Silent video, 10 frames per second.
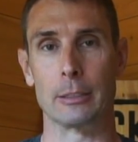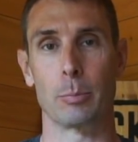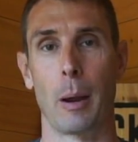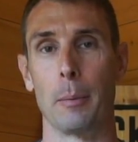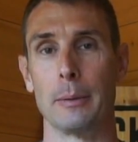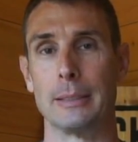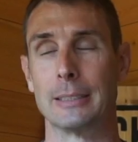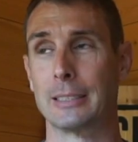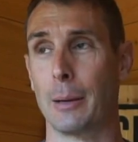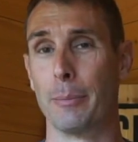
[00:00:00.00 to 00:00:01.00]
that's probably
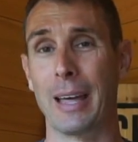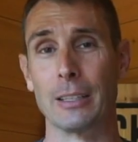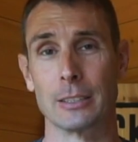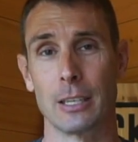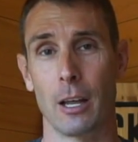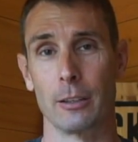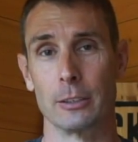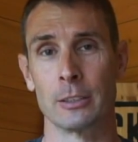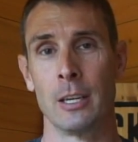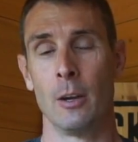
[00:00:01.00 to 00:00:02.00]
sub
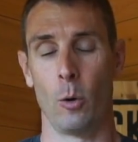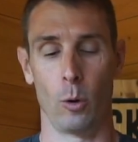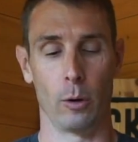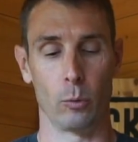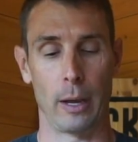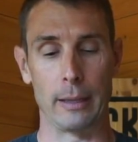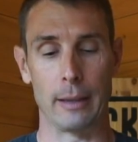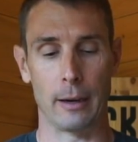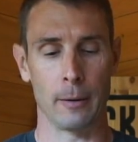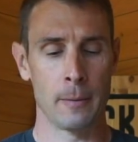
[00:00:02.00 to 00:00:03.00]
$1,000 or right
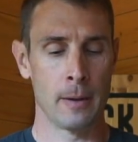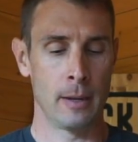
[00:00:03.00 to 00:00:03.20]
there